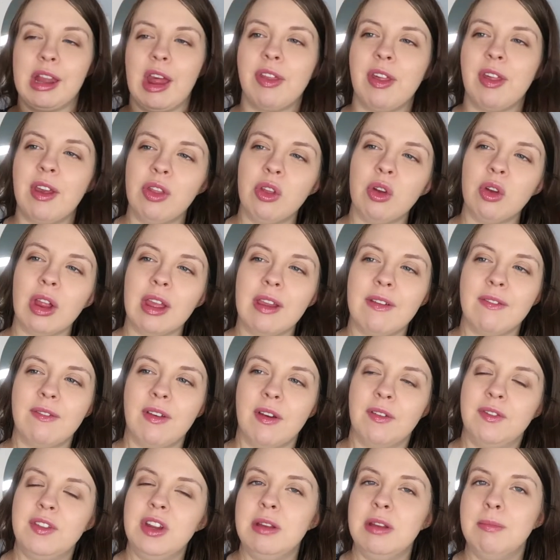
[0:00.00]
I think they're like
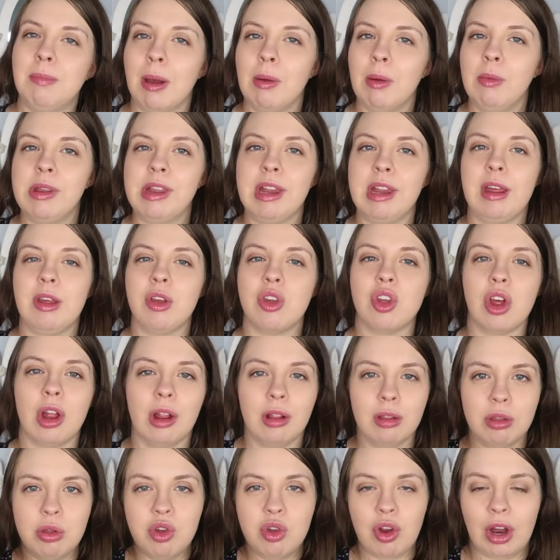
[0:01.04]
£15 each.
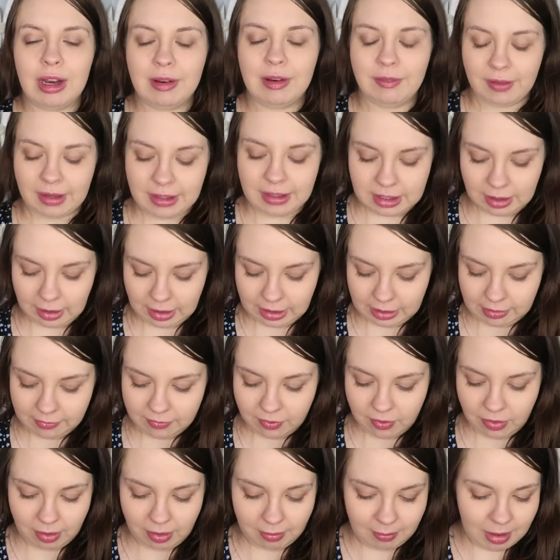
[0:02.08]
I'll try and find a link
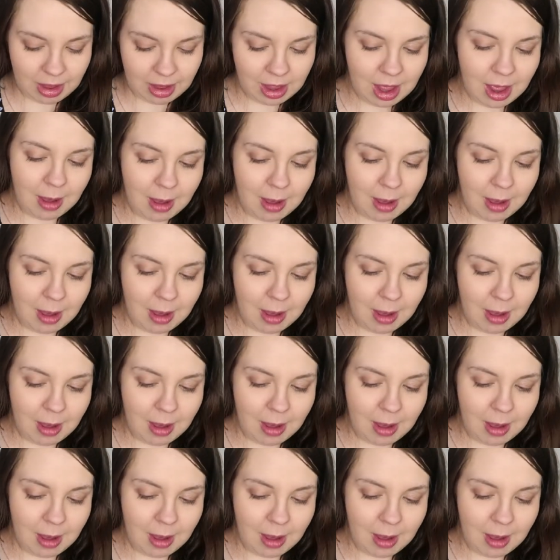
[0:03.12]
for them.